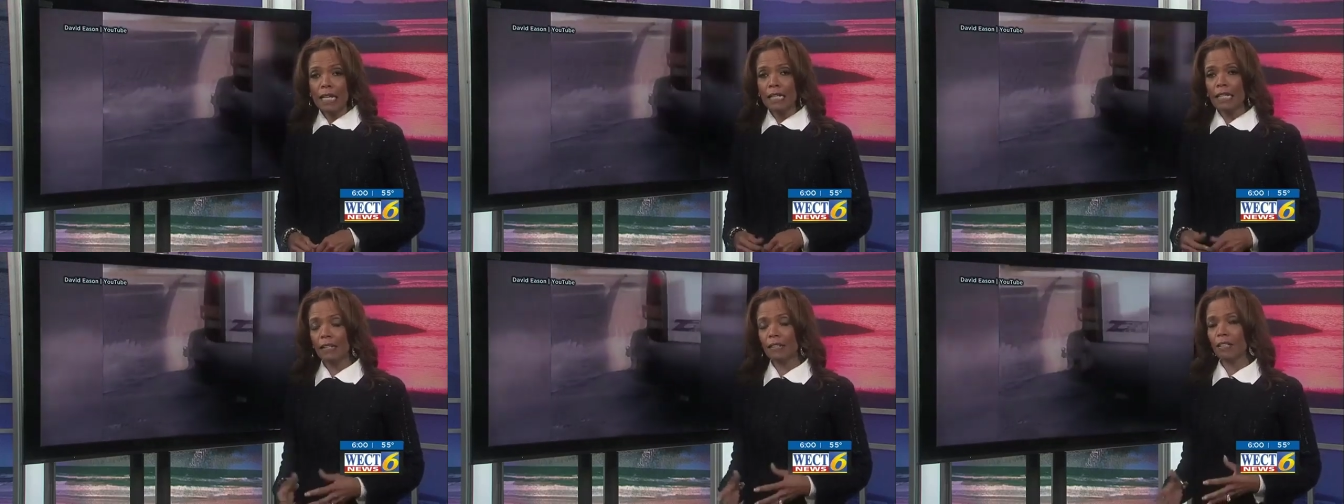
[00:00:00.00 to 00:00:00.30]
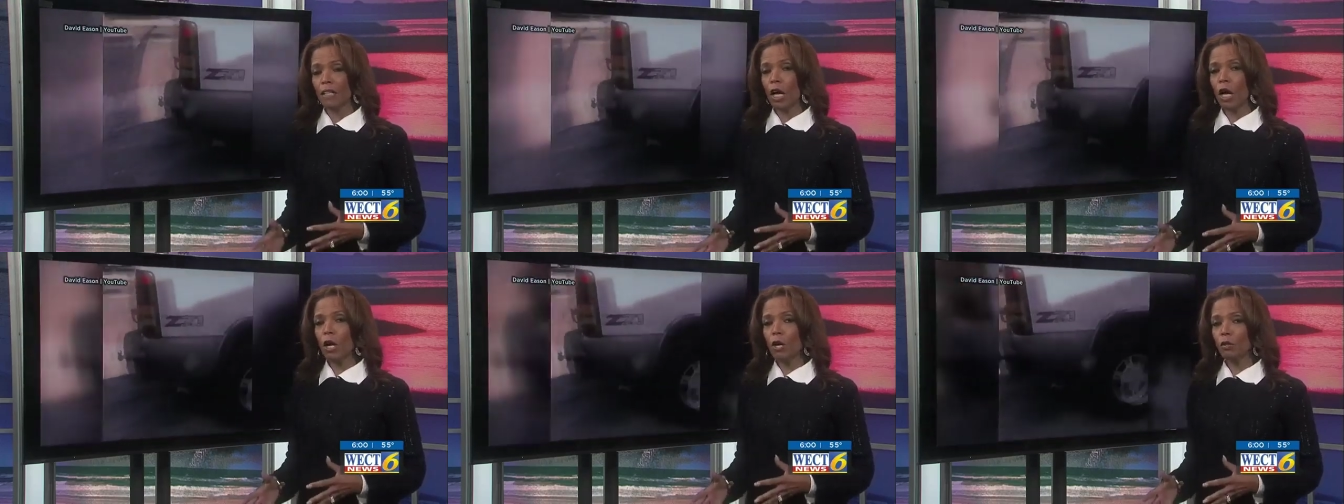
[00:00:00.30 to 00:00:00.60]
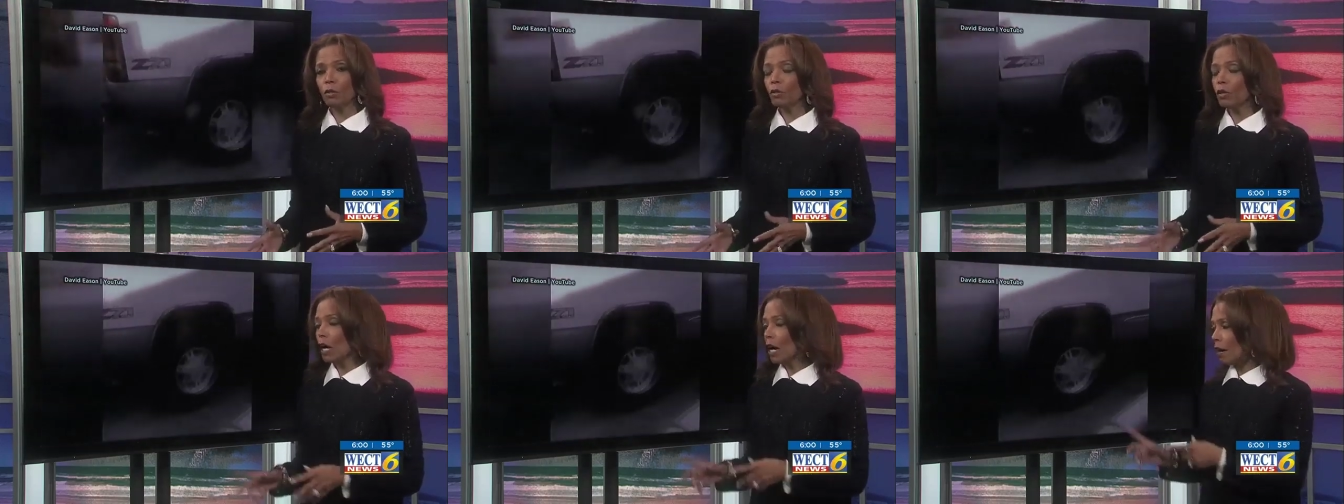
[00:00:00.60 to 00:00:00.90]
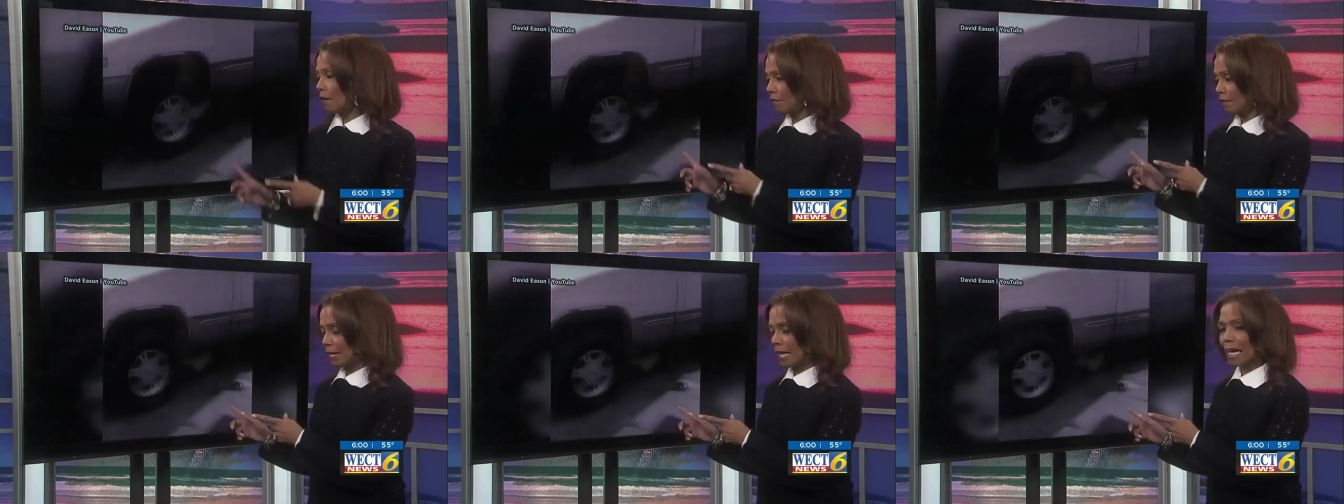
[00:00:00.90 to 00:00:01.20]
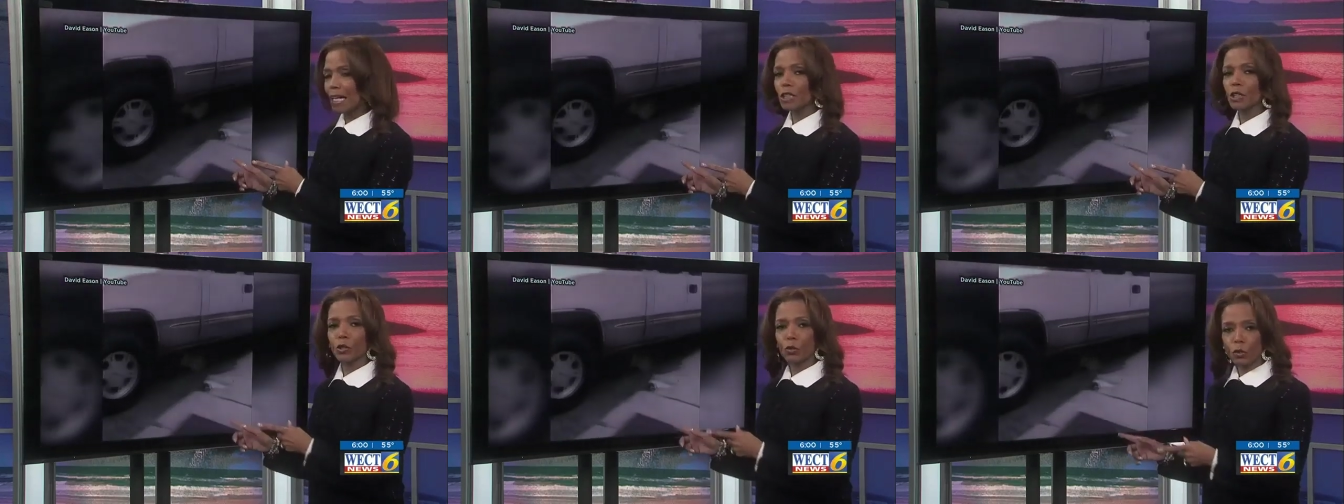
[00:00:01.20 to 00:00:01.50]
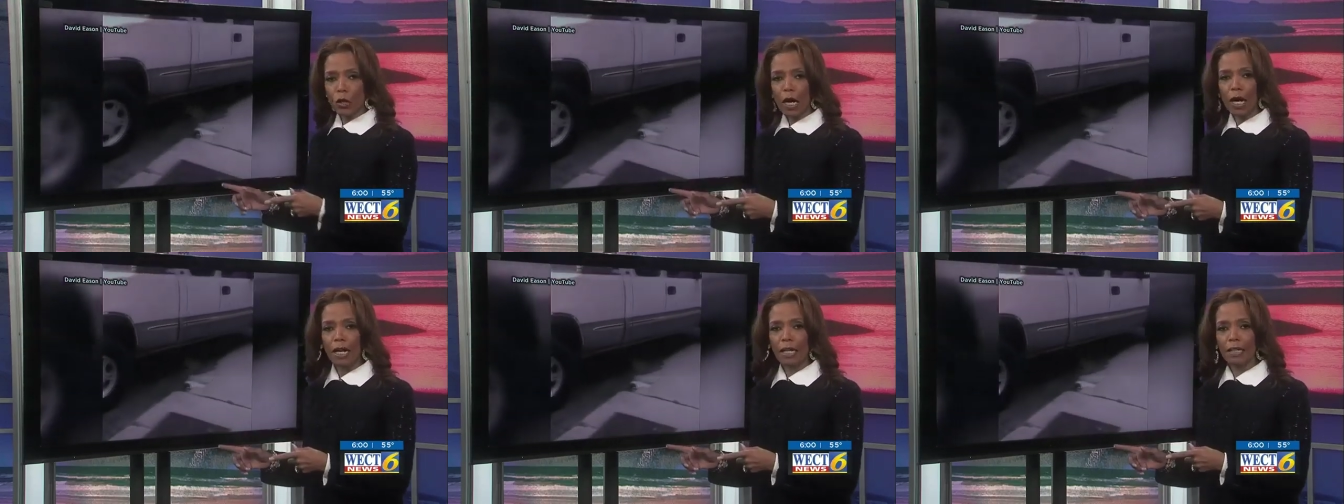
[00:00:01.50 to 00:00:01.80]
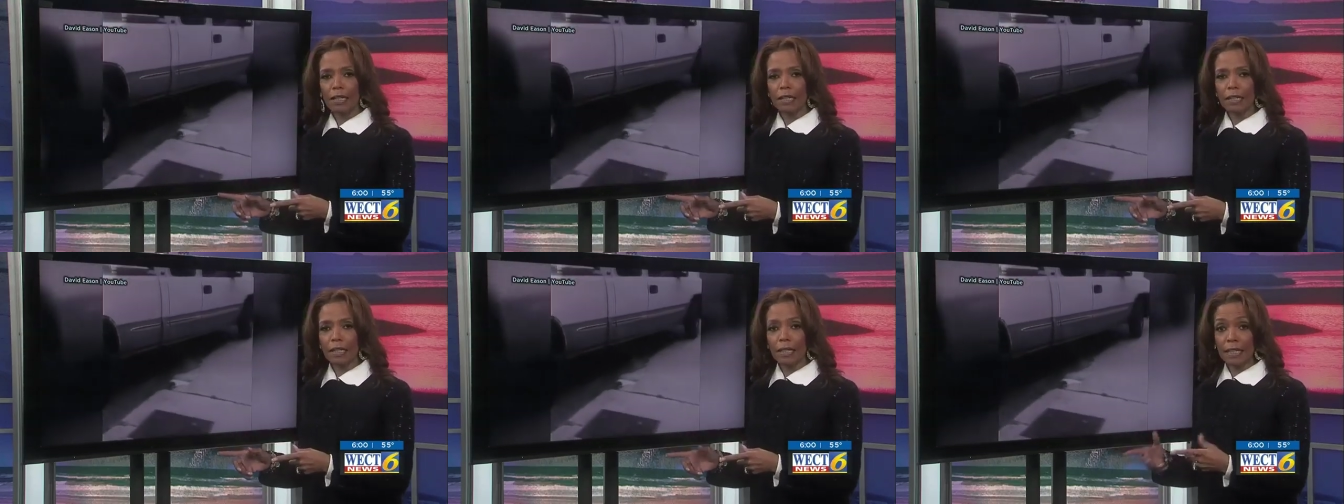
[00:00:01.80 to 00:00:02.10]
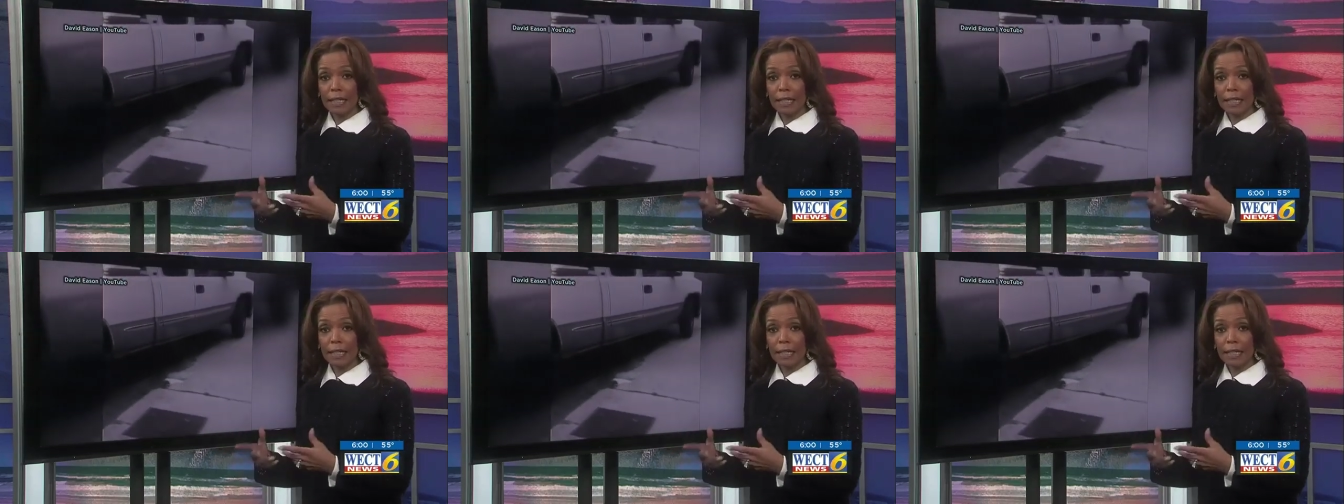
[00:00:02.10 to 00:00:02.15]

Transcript: Now, the owner of that truck